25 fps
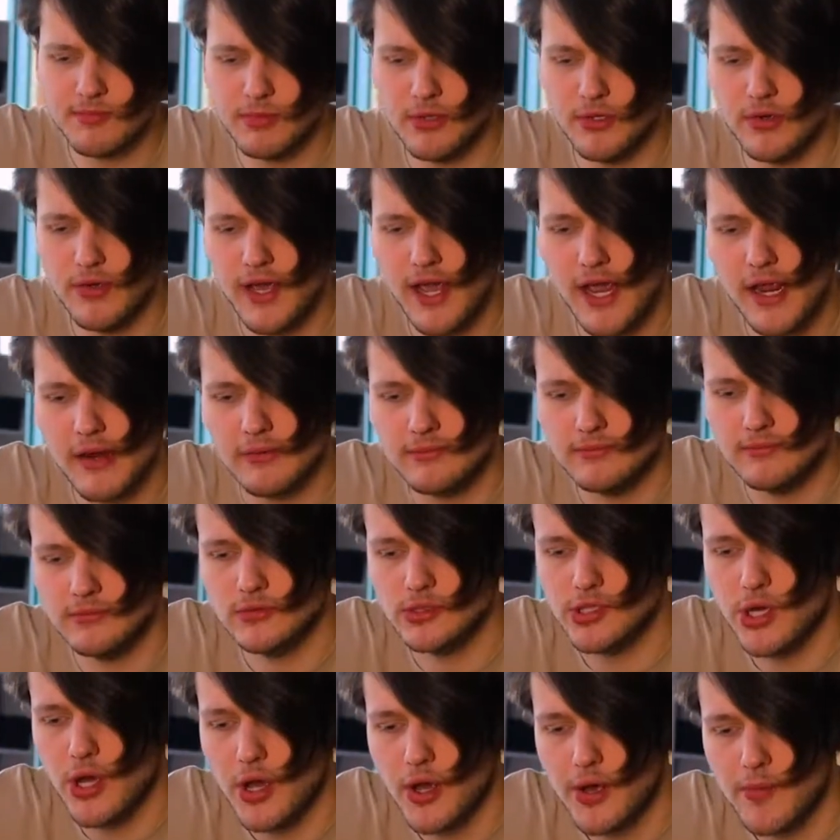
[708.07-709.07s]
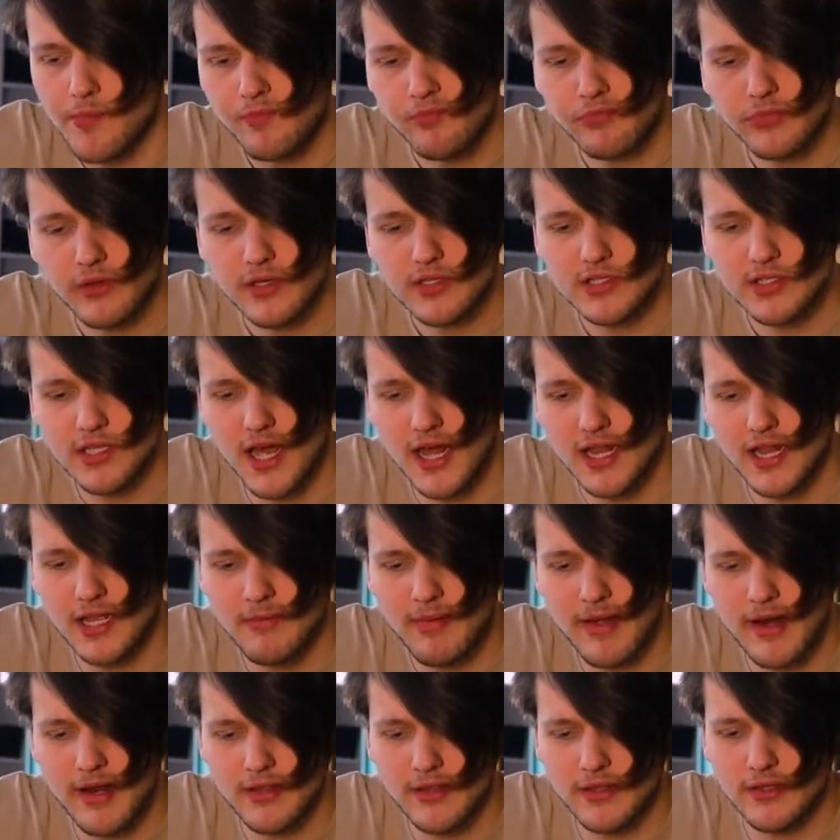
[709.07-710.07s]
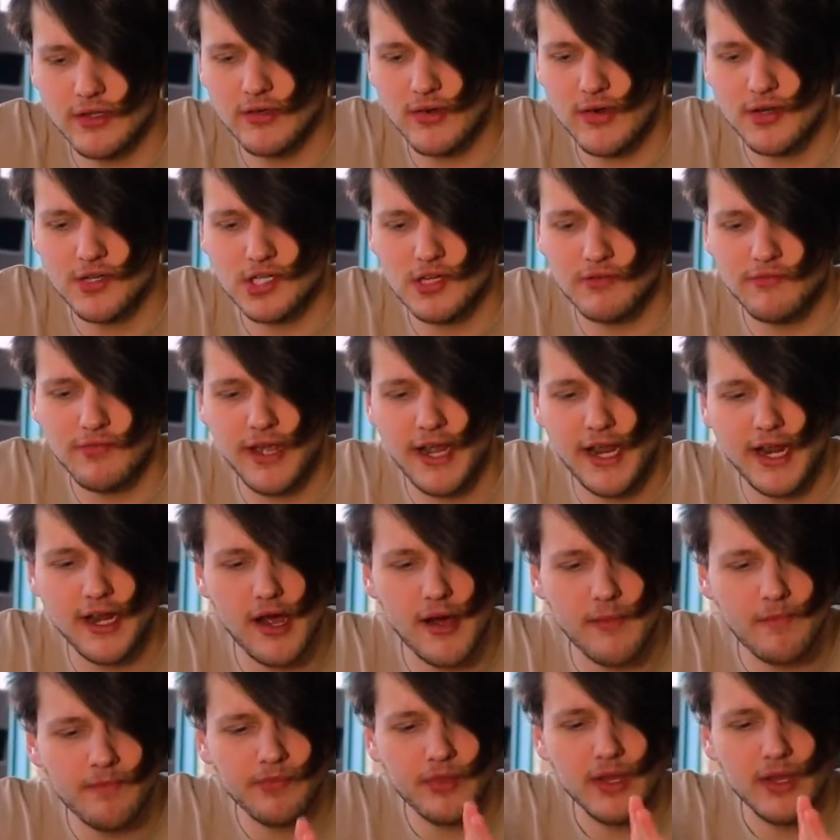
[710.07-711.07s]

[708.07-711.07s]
Blue Heat. Slightly better than the crunchy fajita.